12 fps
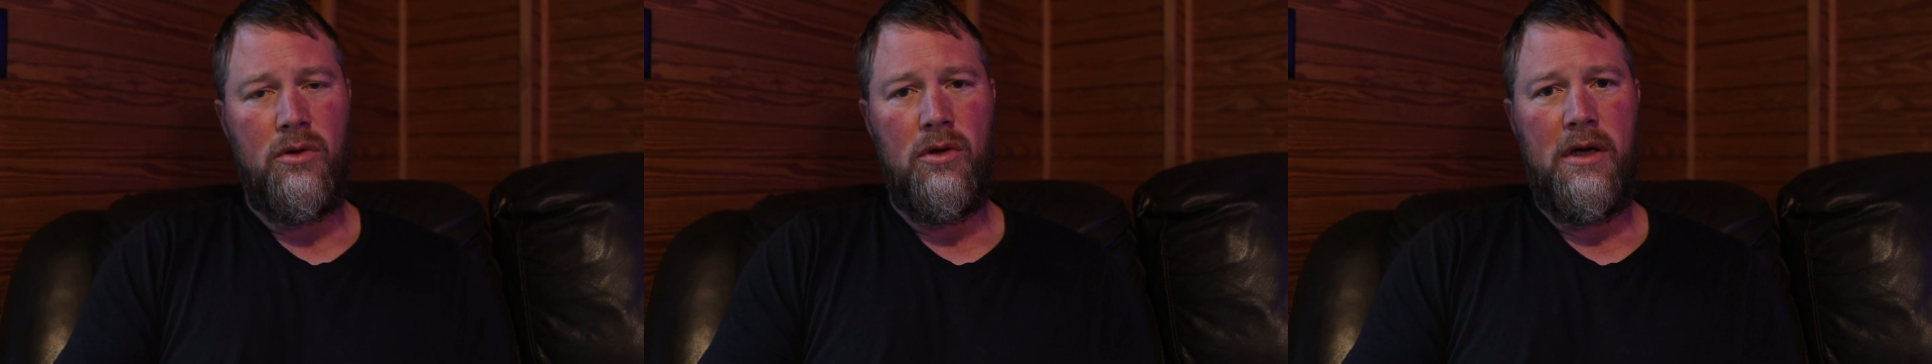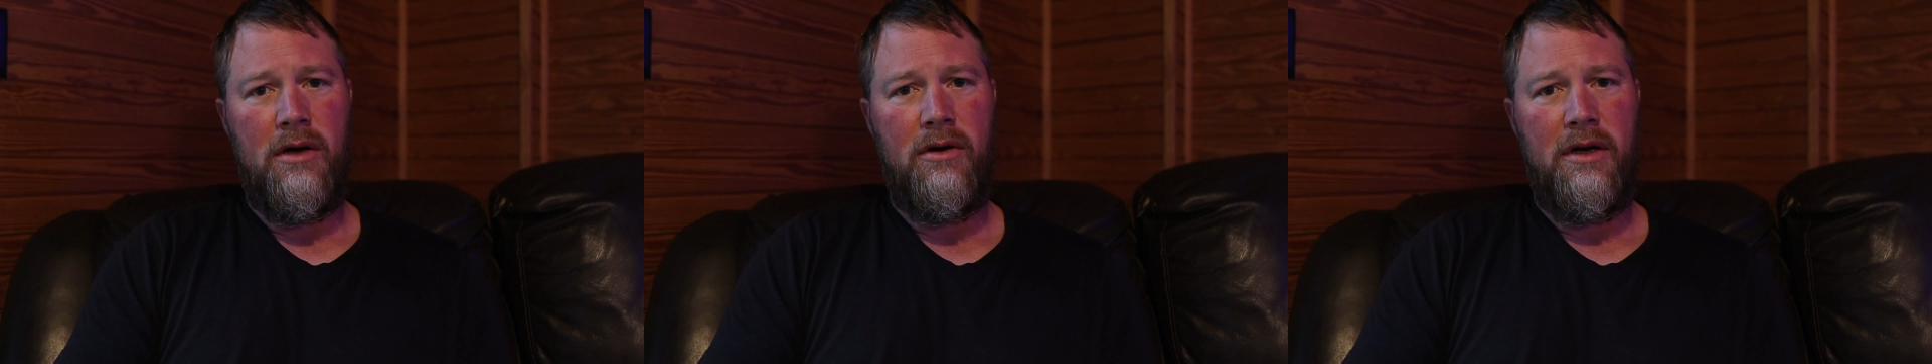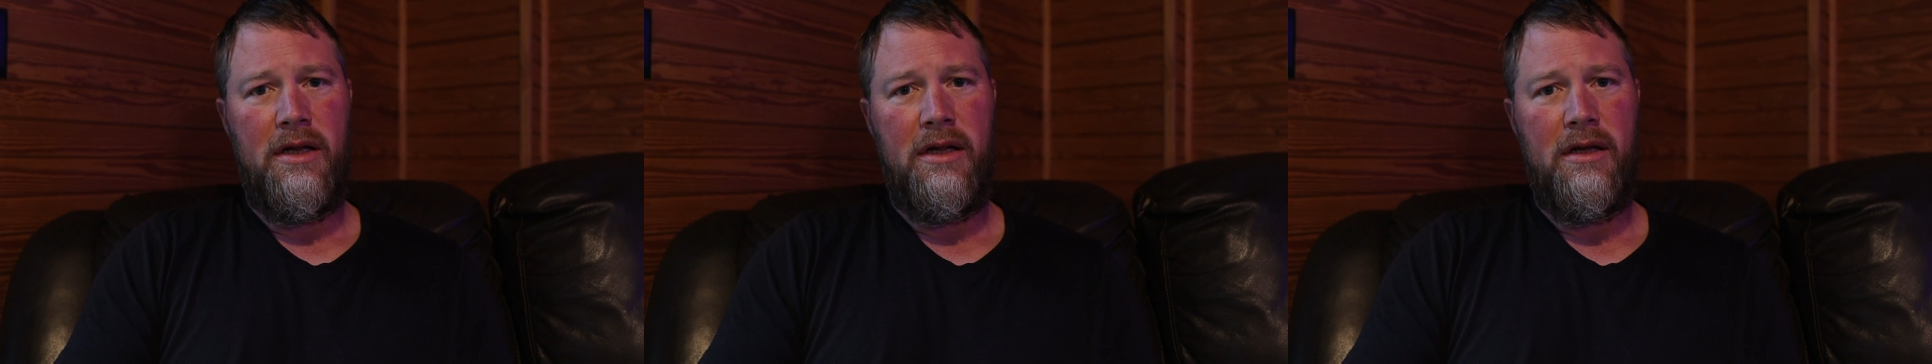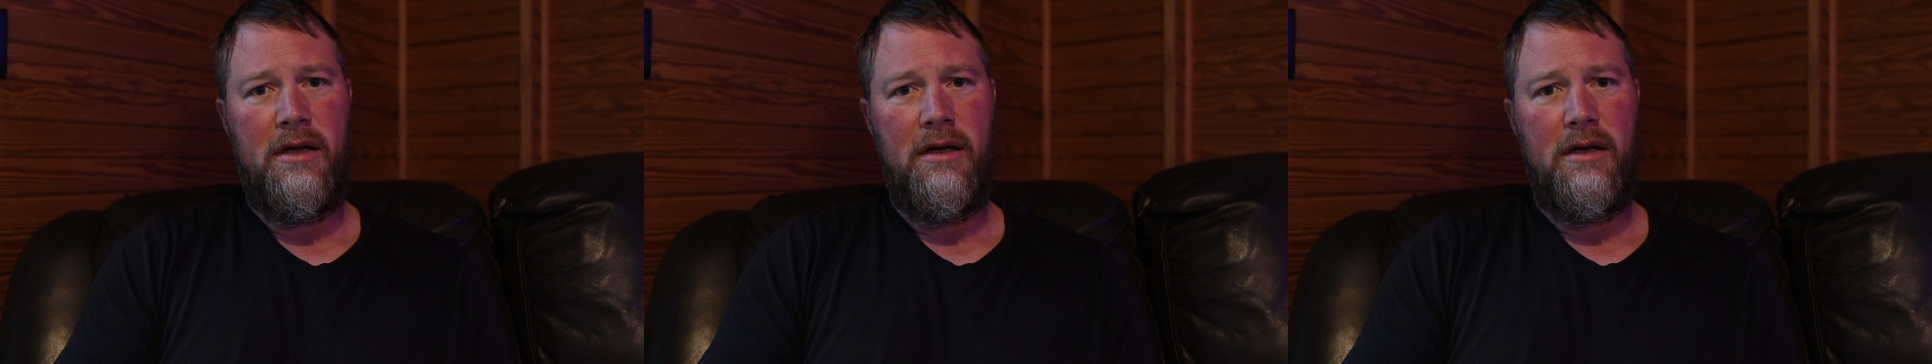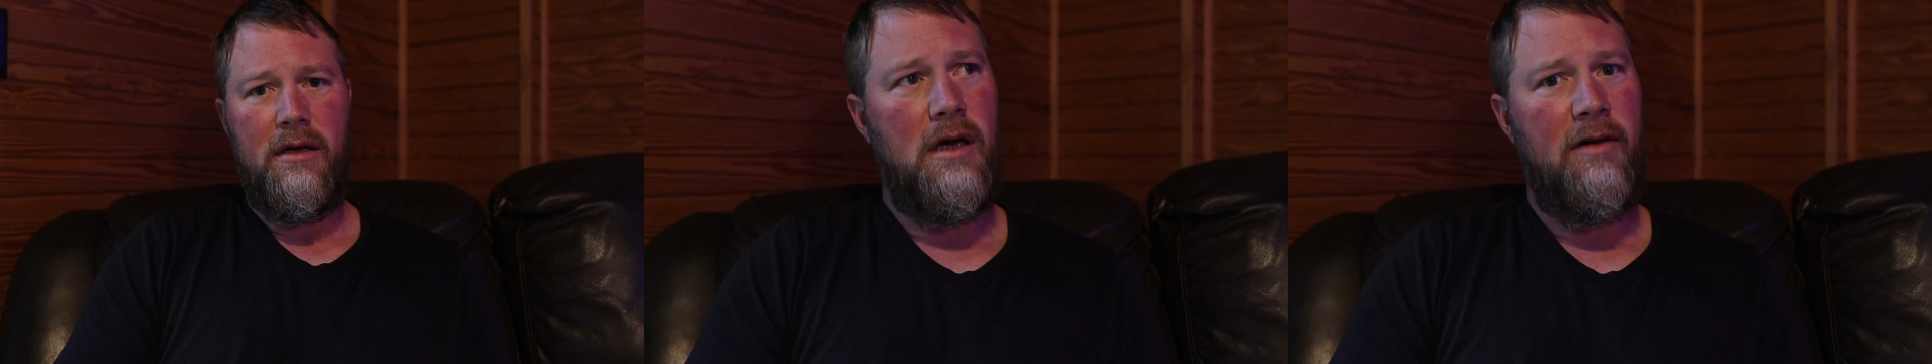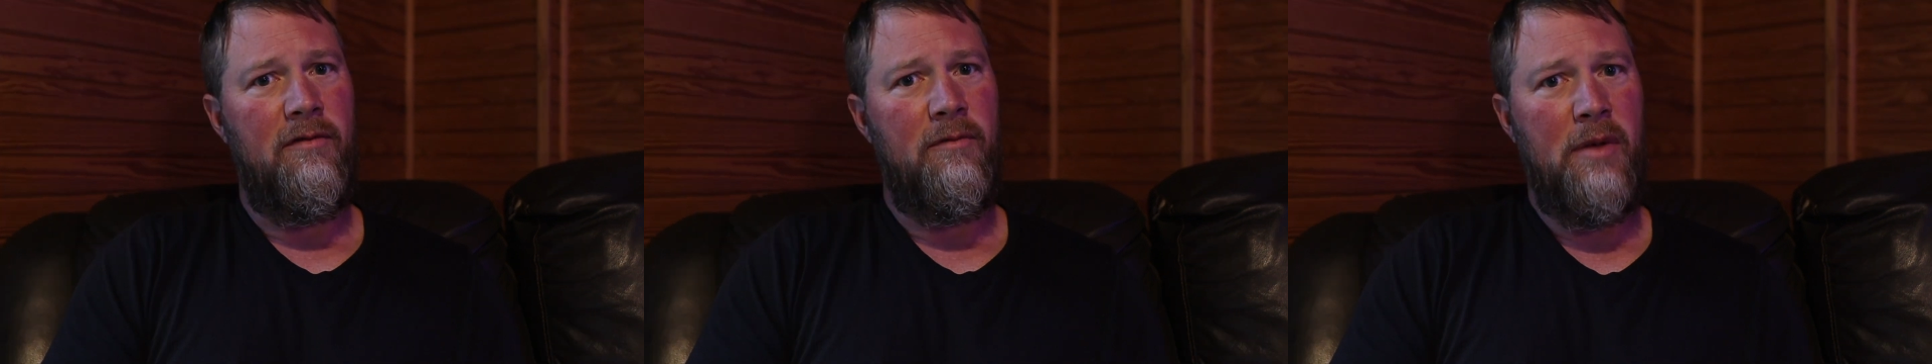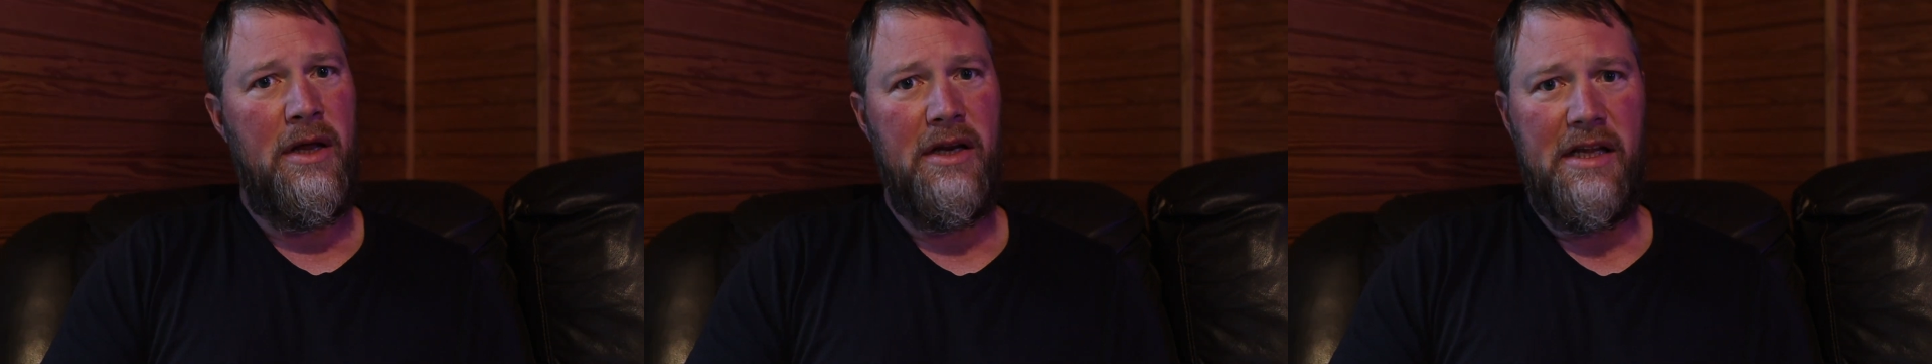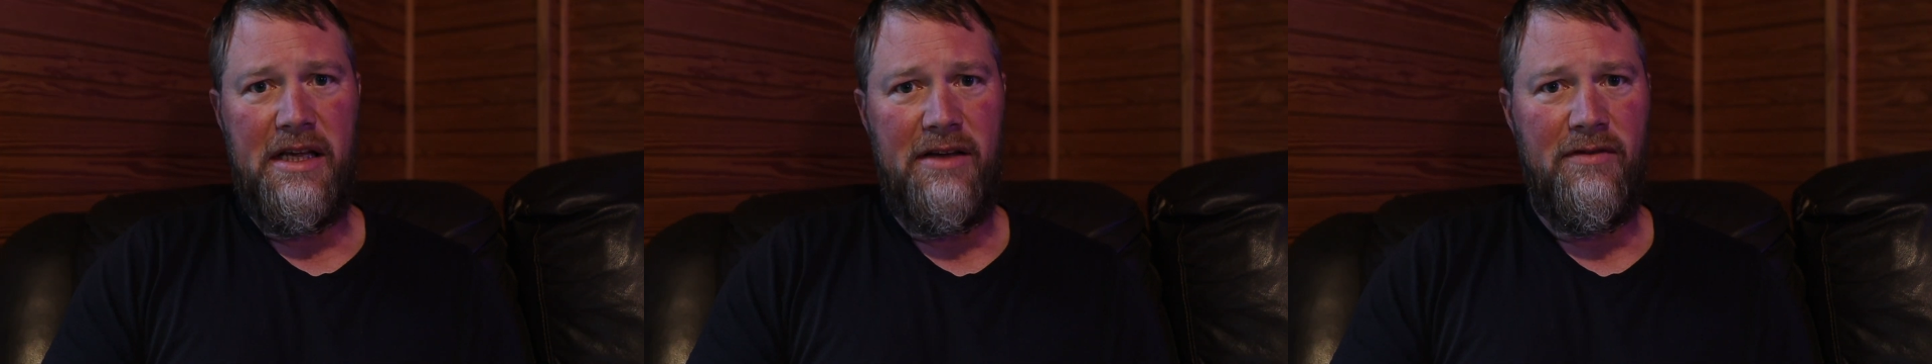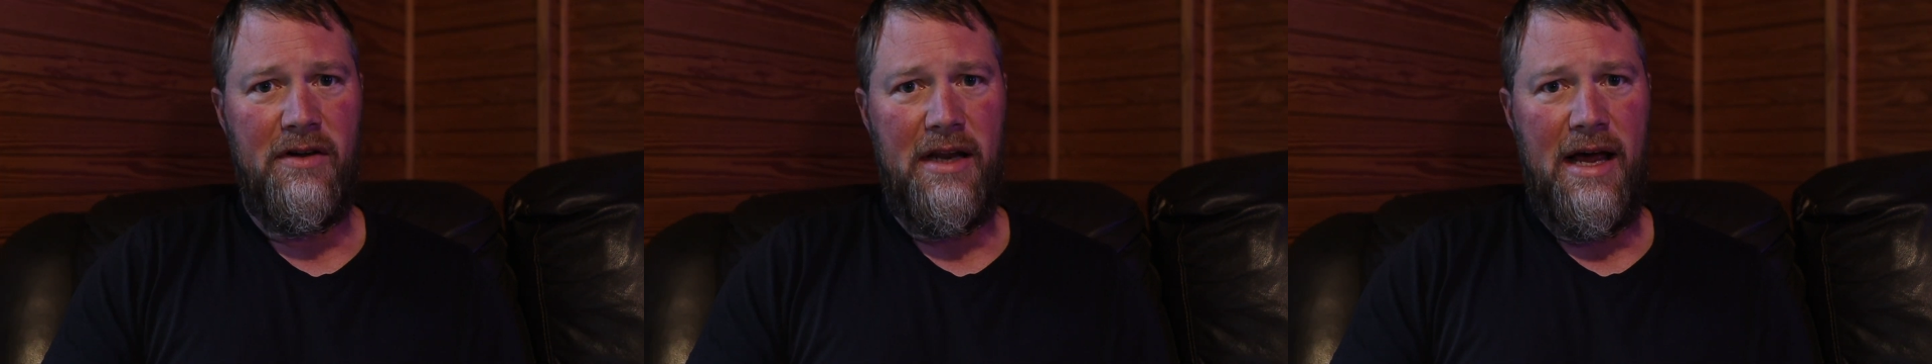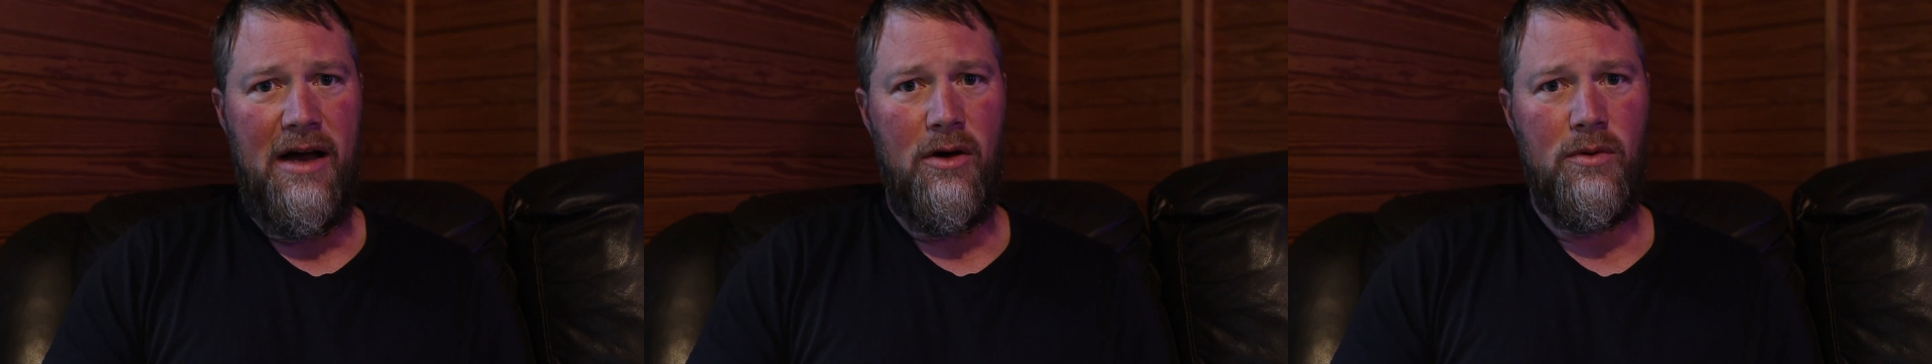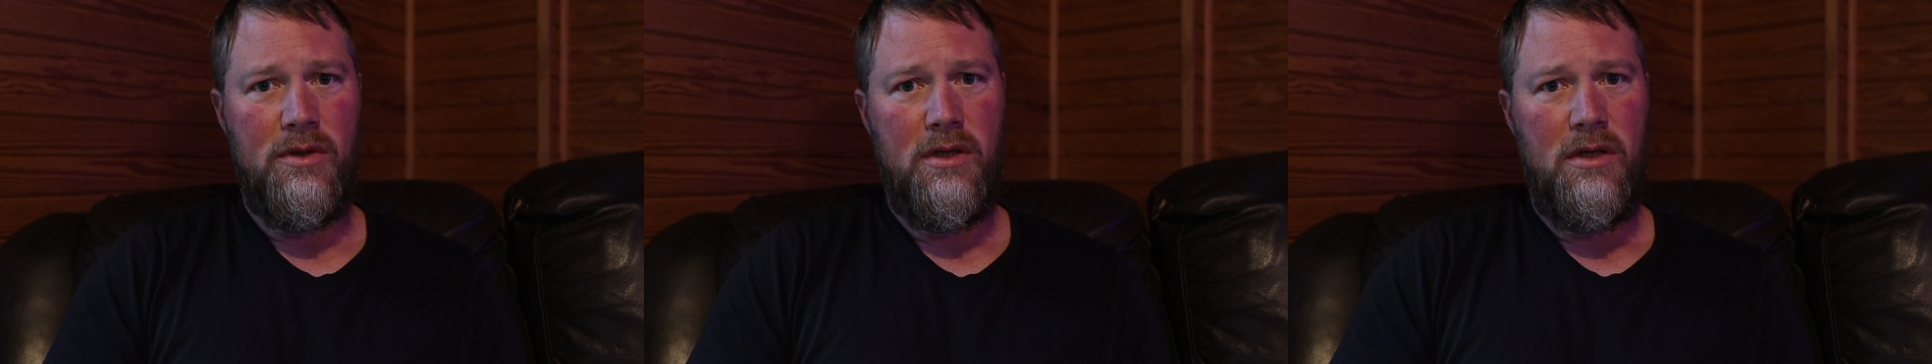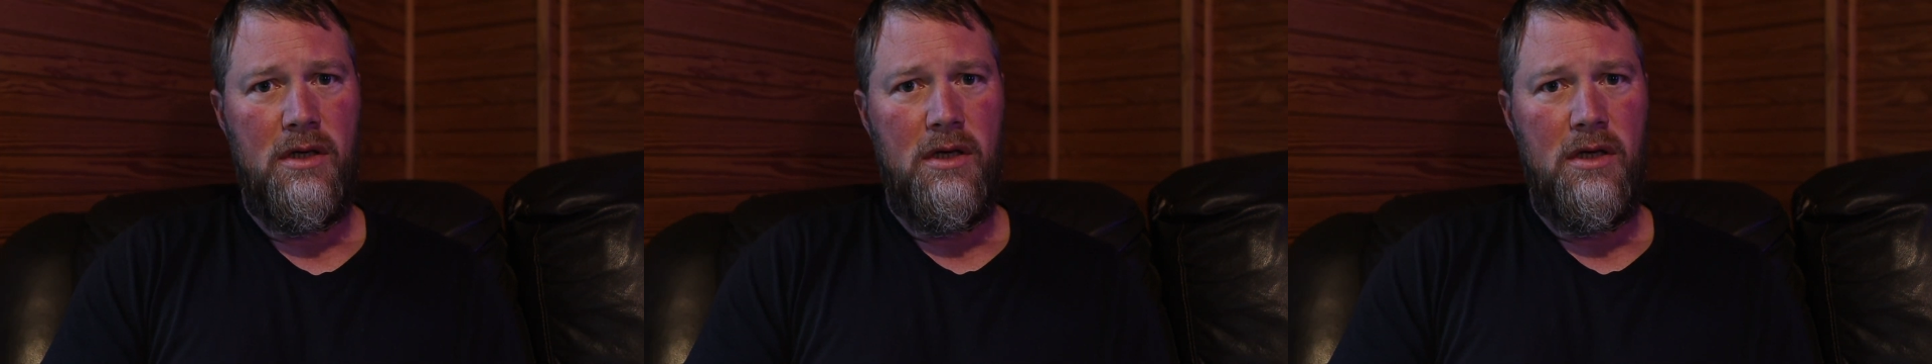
clarity. I've been evened out.